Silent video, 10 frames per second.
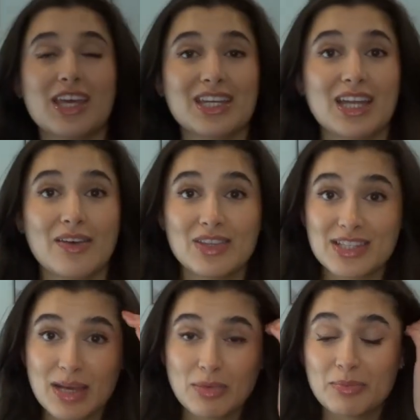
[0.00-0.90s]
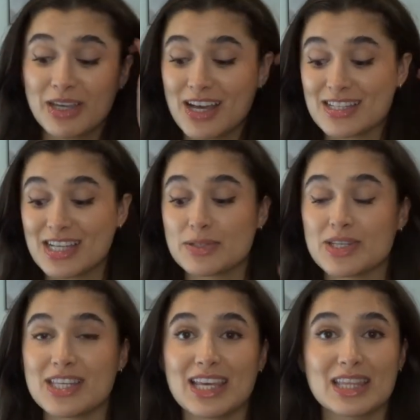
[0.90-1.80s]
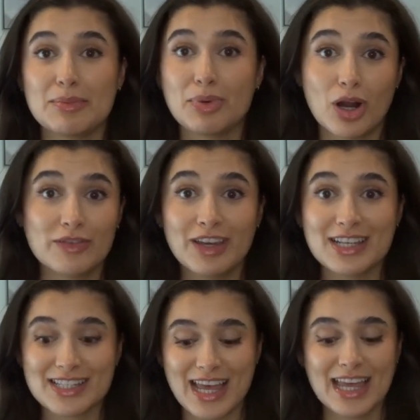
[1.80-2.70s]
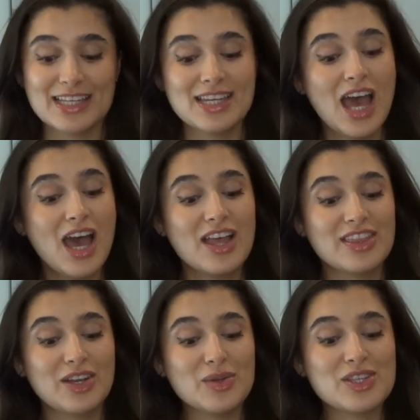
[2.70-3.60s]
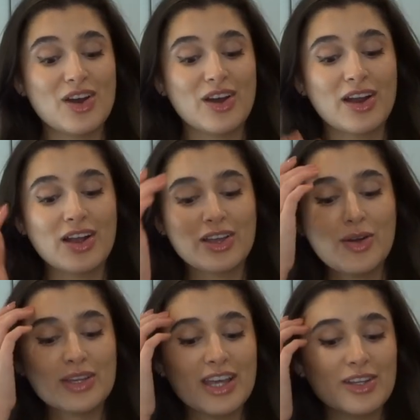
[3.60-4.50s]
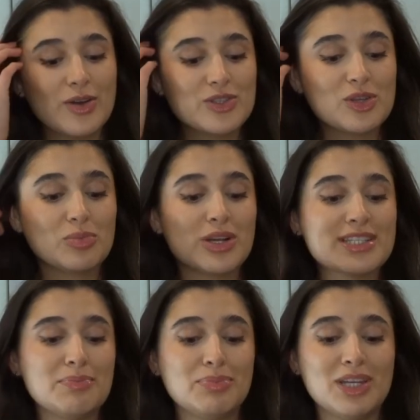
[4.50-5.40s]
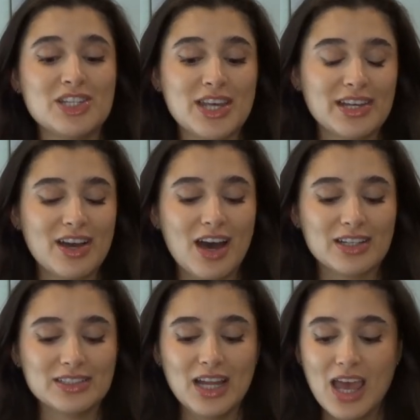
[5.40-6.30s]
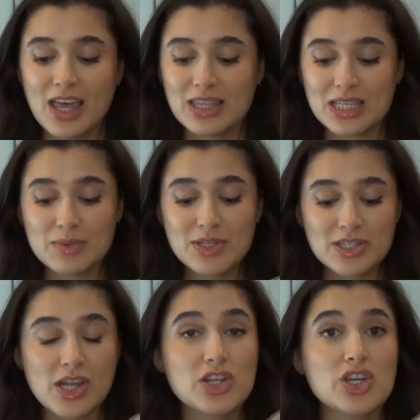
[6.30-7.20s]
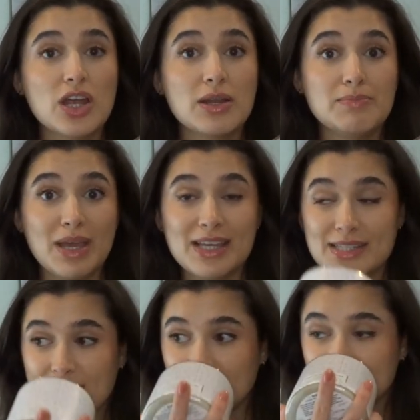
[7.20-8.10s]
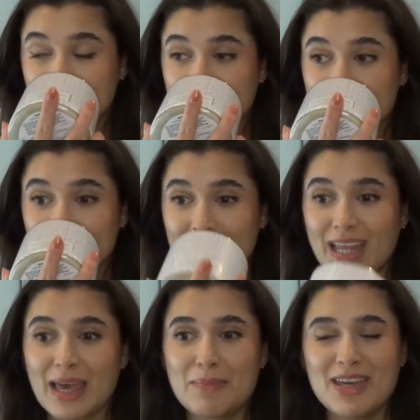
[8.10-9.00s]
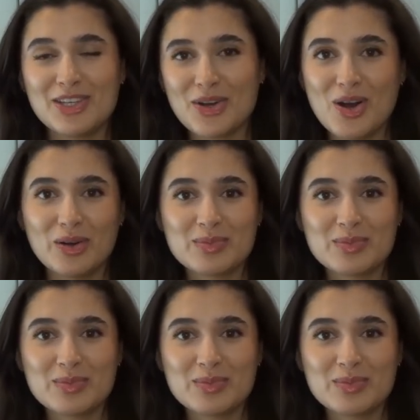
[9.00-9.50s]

end of the summer because this was like the perfect scent. The notes are Coconut, Coastal Breeze, and Beachside Cotton. This was such an amazing, like, make your home